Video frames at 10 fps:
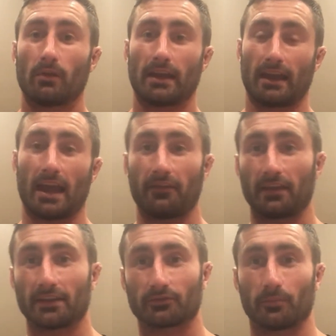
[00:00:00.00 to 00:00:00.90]
heavy
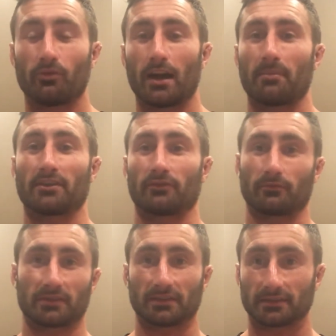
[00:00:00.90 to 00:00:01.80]
into a plyometric,
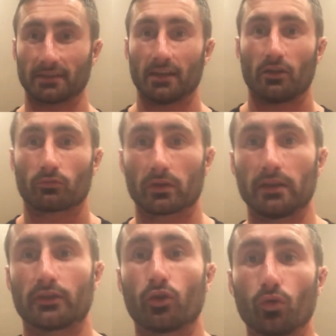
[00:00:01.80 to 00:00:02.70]
which is
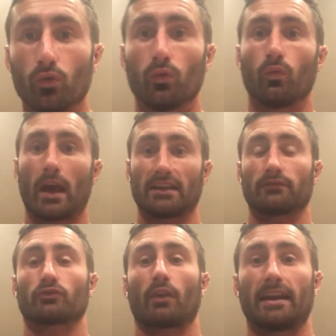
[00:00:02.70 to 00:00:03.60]
really cool ways
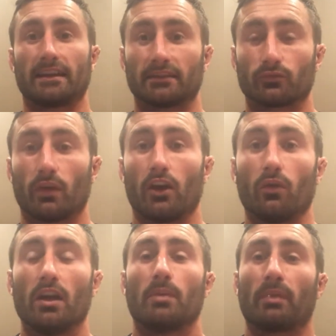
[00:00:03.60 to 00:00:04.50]
of training as well.
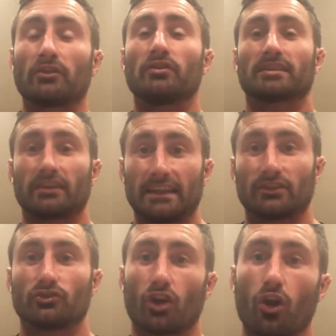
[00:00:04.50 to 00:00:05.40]
But you just need
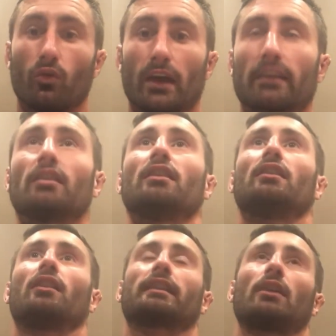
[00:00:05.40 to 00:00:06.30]
to know, like,
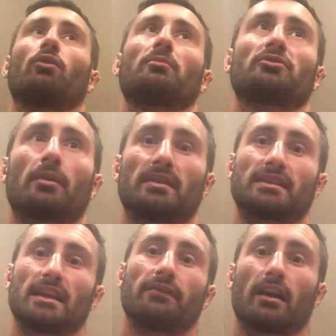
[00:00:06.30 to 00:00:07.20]
okay, what I'm trying to
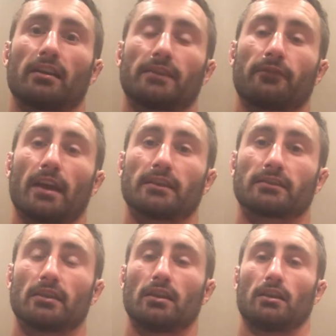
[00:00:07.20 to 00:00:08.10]
achieve out of this
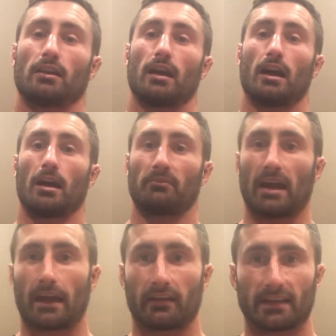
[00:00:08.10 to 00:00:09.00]
phase. Out
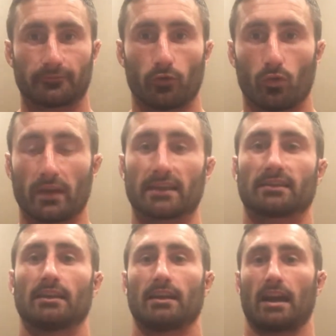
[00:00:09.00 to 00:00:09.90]
of this 4
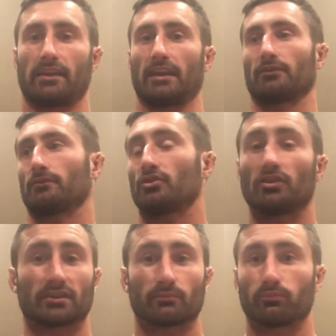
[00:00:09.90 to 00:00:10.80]
weeks, and then you
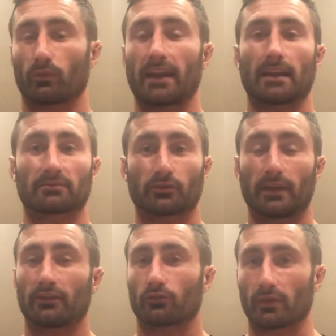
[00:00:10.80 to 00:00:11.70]
just break up to
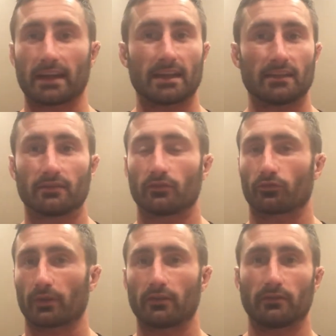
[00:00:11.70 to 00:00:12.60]
it 3,
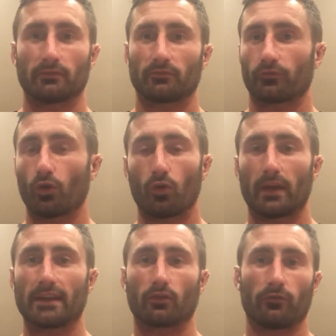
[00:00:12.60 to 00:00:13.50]
4
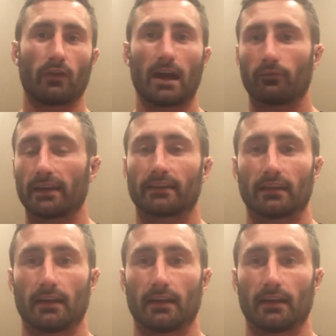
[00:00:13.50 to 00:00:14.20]
week or 5 week